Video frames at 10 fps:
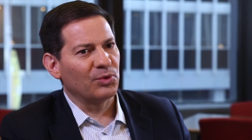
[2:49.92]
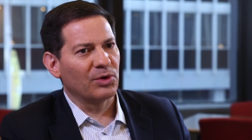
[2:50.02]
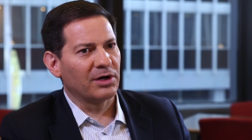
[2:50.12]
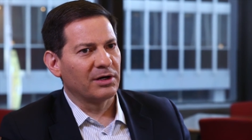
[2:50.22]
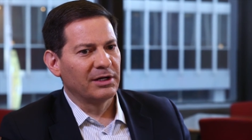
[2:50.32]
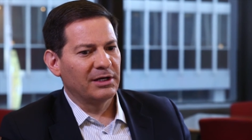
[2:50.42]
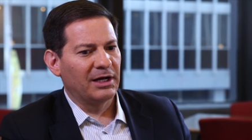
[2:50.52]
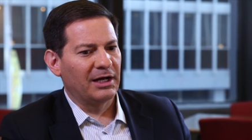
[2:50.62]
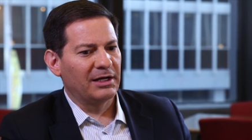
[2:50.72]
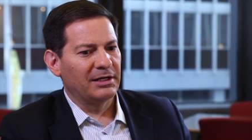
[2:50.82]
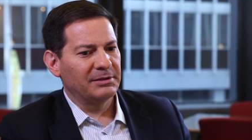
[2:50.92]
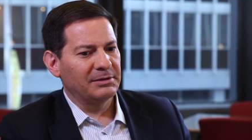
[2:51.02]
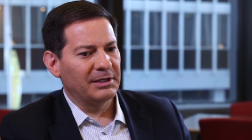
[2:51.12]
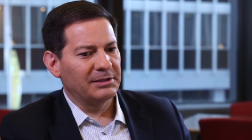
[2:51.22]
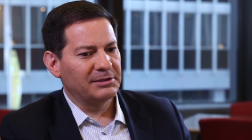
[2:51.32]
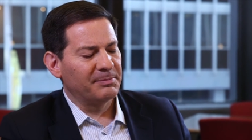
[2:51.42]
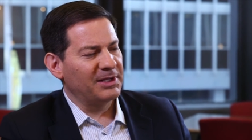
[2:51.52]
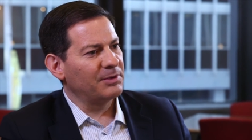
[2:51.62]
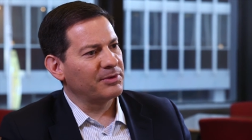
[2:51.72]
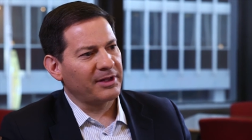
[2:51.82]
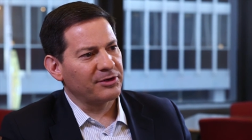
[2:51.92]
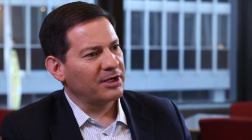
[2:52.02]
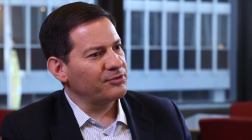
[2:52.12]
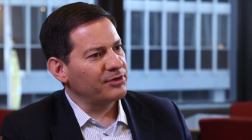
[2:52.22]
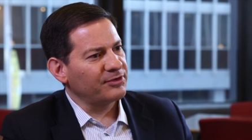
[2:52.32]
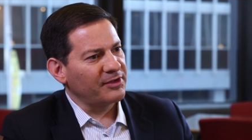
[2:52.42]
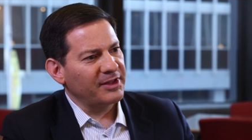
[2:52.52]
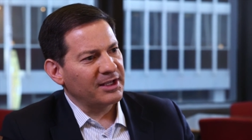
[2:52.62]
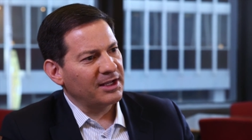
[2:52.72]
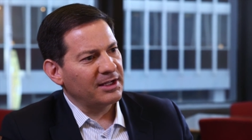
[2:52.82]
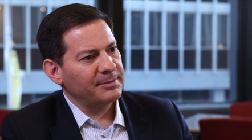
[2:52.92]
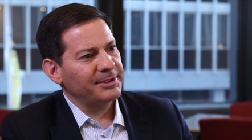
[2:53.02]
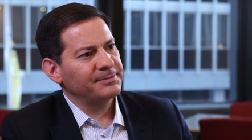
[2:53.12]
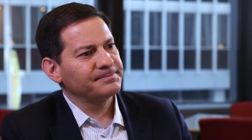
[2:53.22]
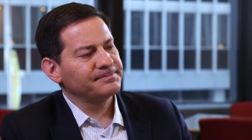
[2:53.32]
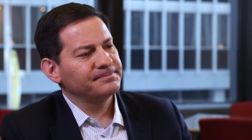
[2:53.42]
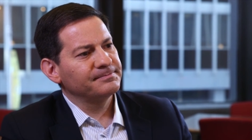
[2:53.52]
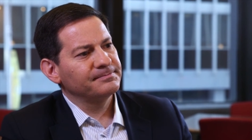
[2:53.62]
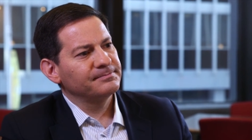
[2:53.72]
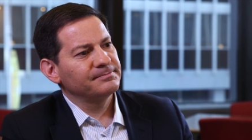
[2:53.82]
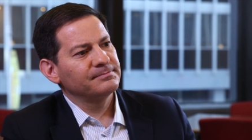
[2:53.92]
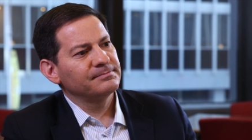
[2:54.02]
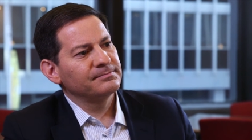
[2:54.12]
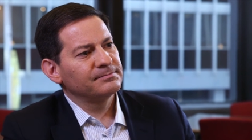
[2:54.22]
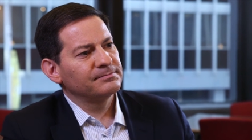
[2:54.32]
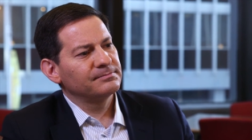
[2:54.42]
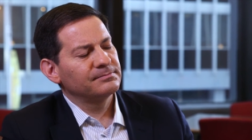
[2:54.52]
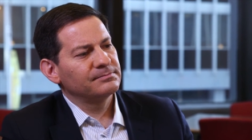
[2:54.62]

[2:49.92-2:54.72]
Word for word: or uh, uh competing with other countries on the economy? we would be able